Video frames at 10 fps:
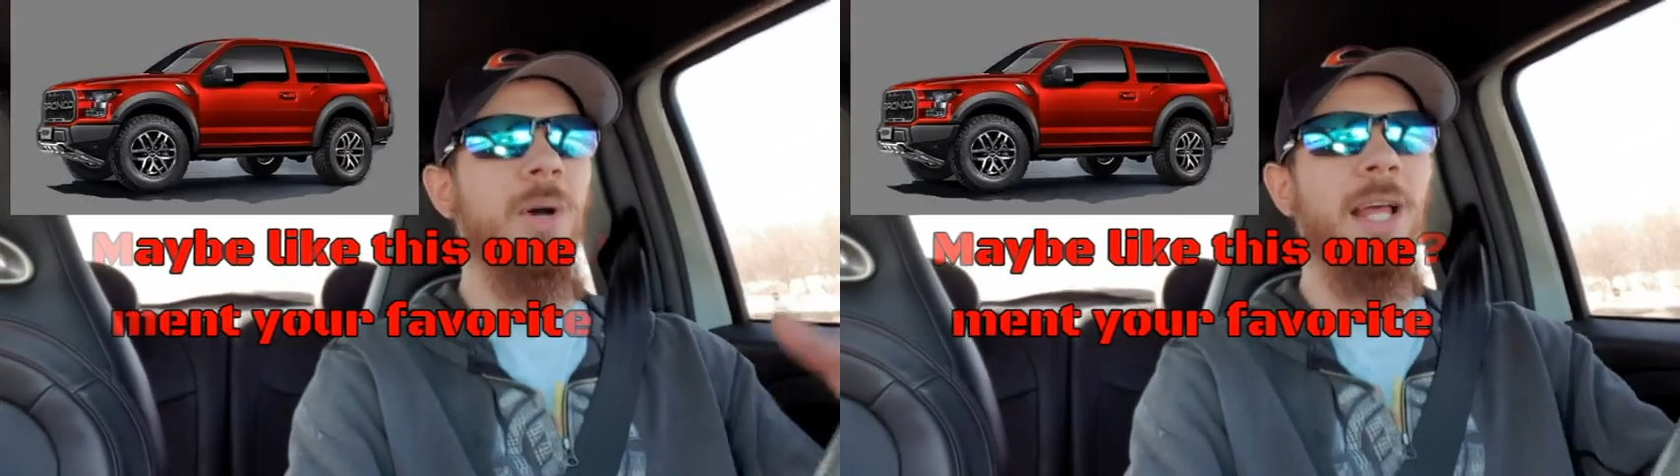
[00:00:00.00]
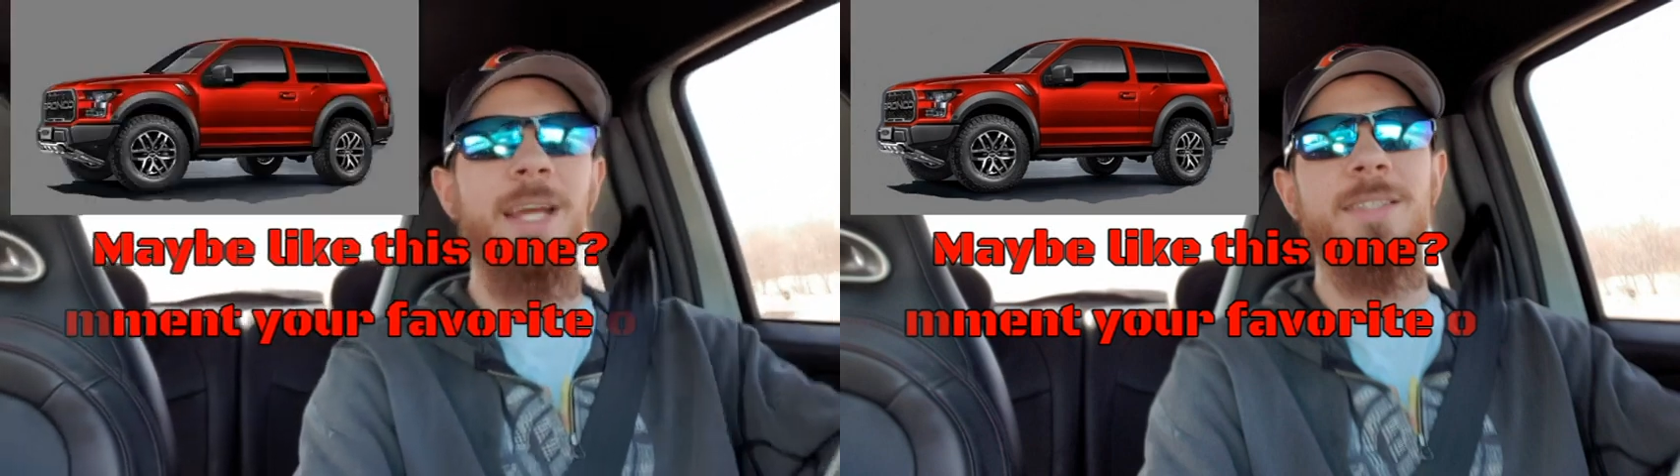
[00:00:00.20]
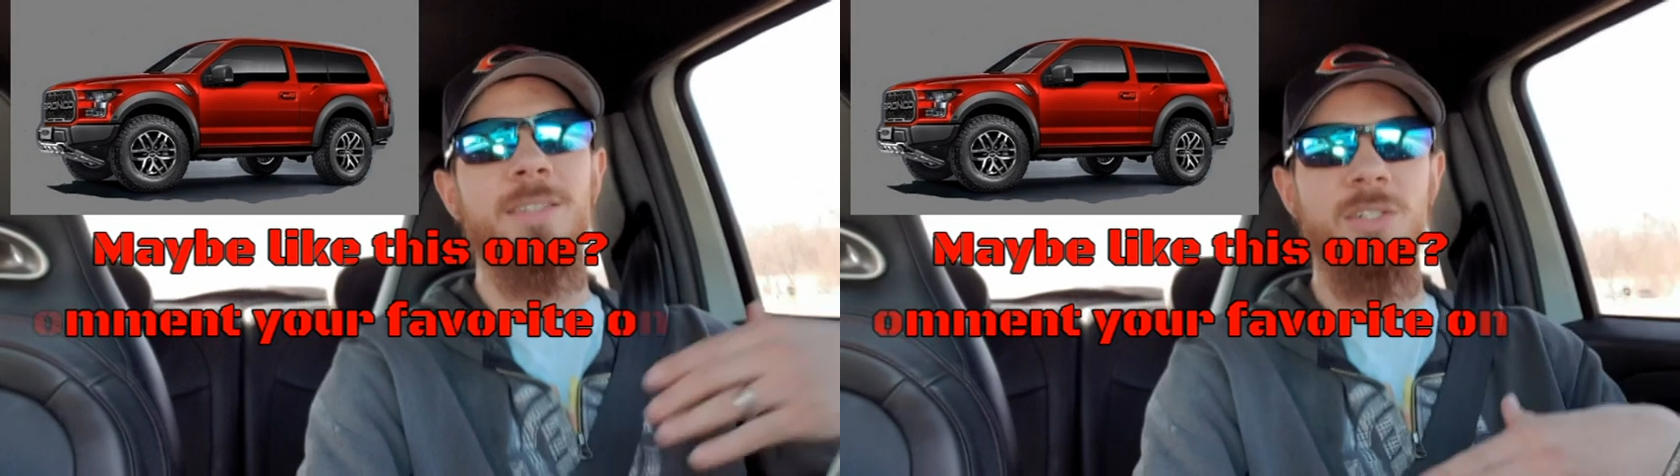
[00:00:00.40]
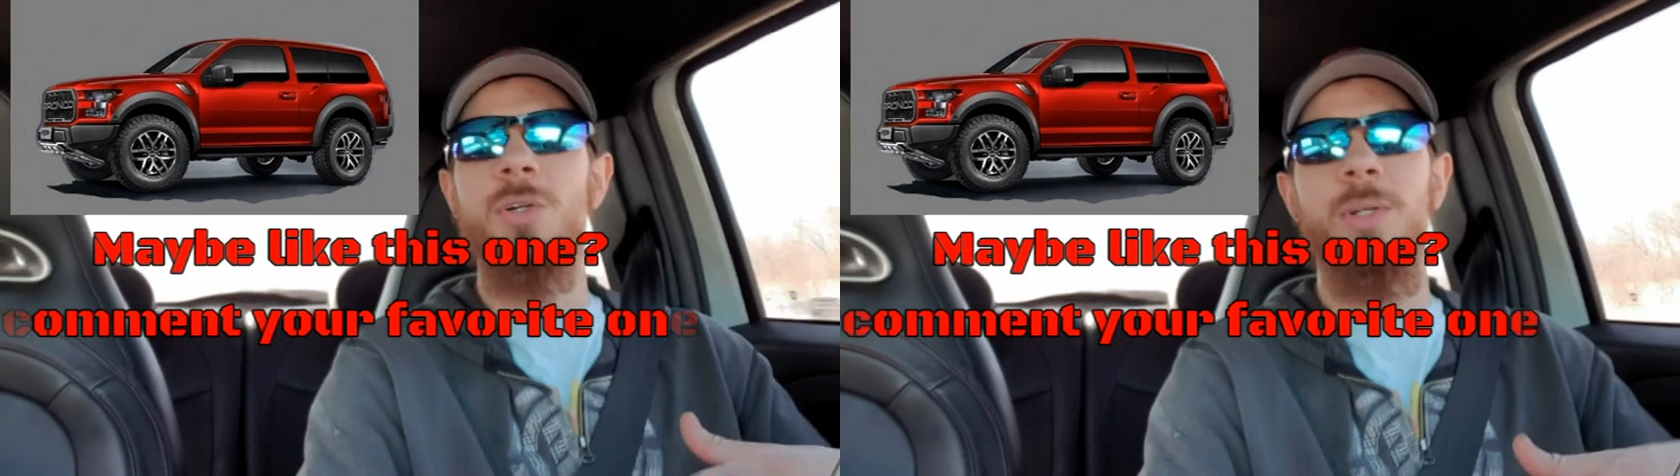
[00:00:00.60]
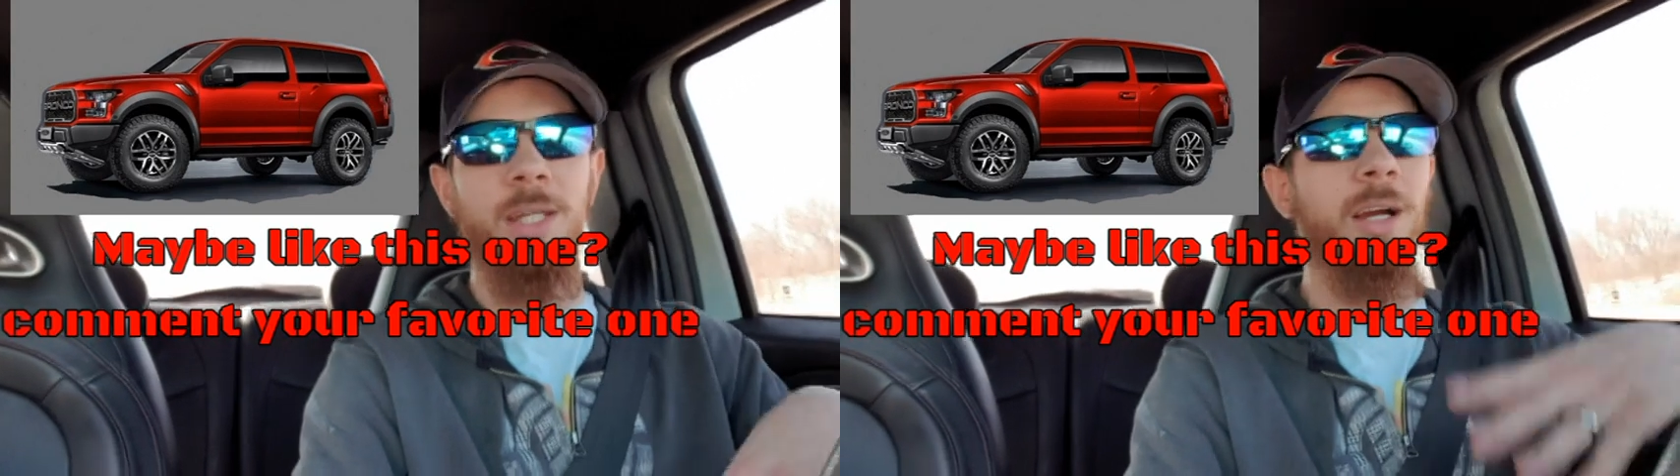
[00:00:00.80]
Well, I guess it's
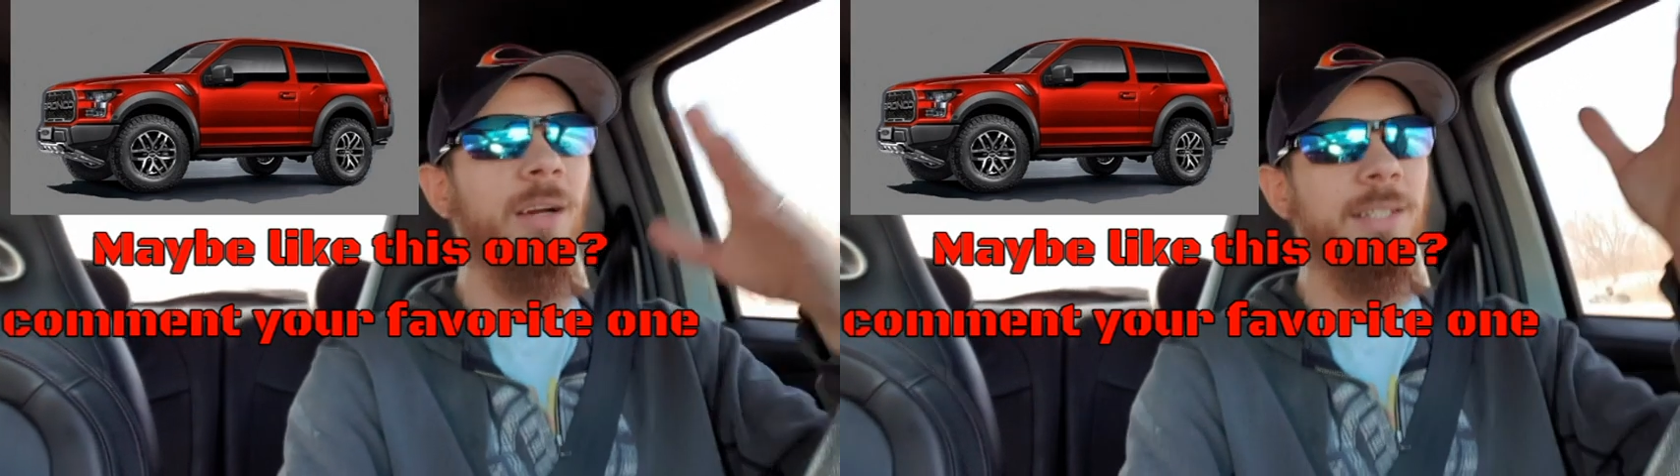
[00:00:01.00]
new here.